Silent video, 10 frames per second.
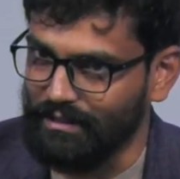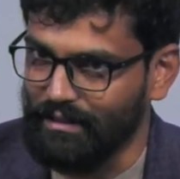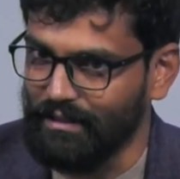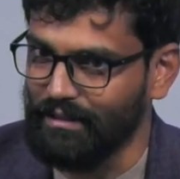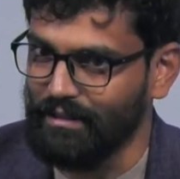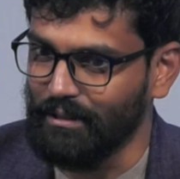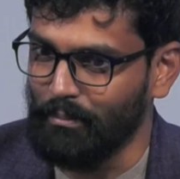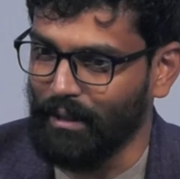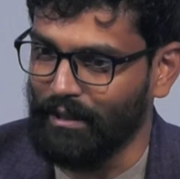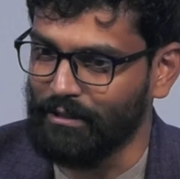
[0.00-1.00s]

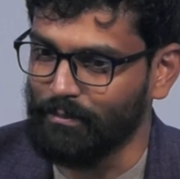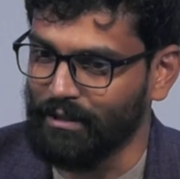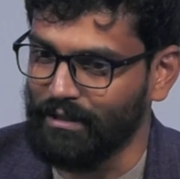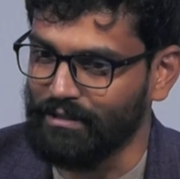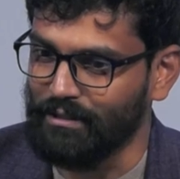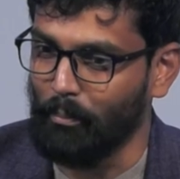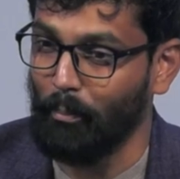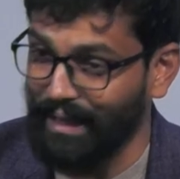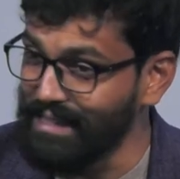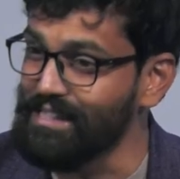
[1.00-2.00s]
management as the
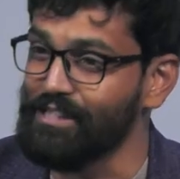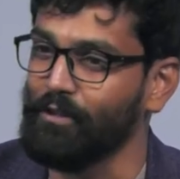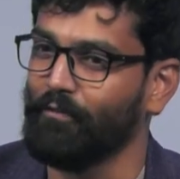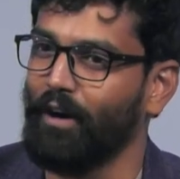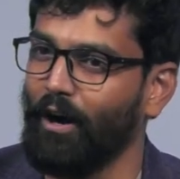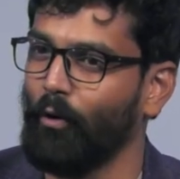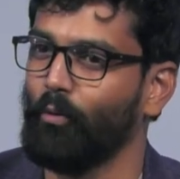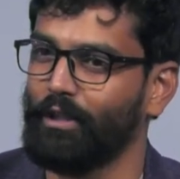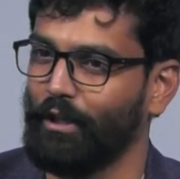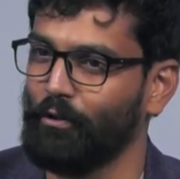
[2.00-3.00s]
basis of how
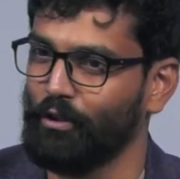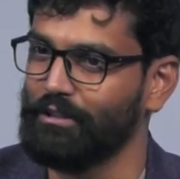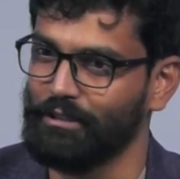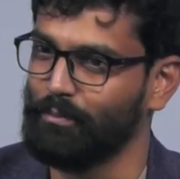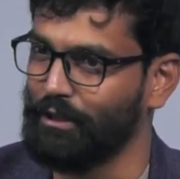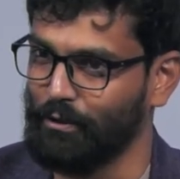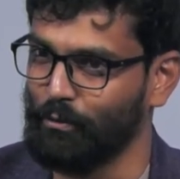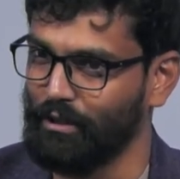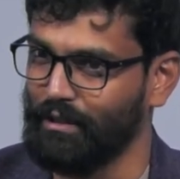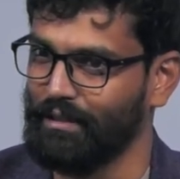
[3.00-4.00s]
technology is being
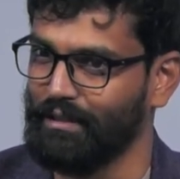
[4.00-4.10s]
doing